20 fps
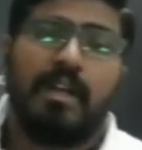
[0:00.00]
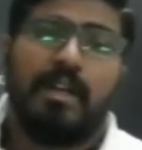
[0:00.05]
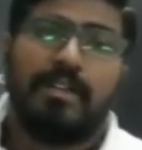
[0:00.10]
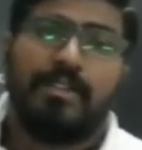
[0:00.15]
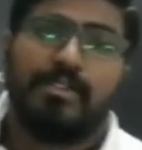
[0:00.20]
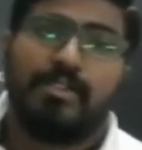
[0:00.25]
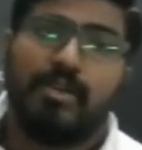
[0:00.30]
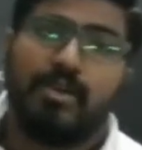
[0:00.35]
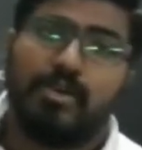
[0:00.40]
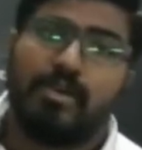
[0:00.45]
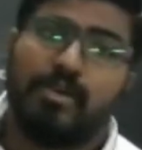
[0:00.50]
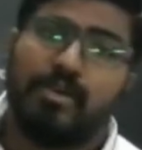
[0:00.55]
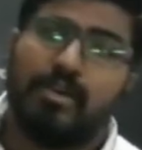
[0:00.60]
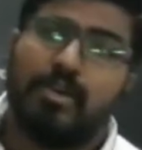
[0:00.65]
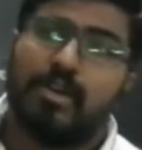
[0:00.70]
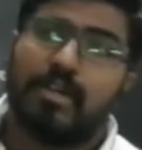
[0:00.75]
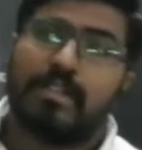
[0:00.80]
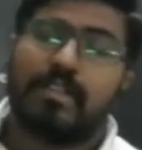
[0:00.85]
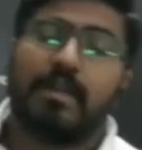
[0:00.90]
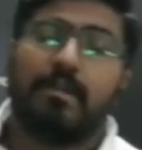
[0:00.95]

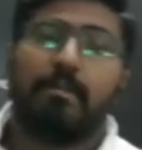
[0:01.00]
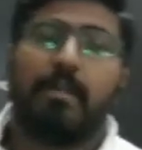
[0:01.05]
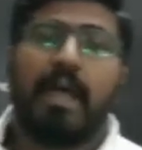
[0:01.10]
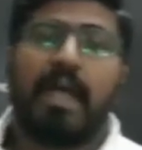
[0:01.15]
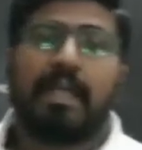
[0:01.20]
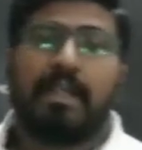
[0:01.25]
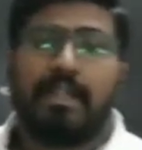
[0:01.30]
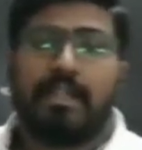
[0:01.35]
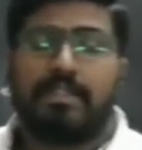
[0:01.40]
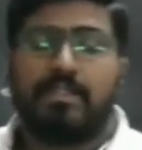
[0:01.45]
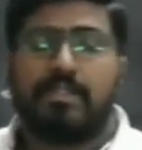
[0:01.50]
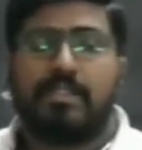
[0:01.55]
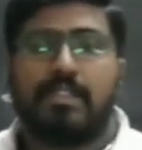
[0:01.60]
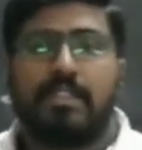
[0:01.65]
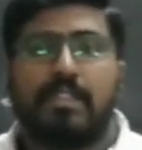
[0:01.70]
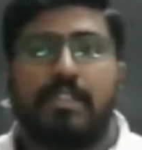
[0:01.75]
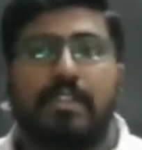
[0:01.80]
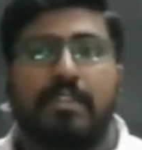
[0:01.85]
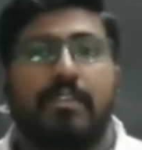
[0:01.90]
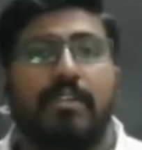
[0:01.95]
So, the
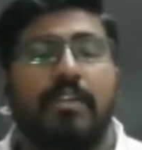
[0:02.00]
magnets.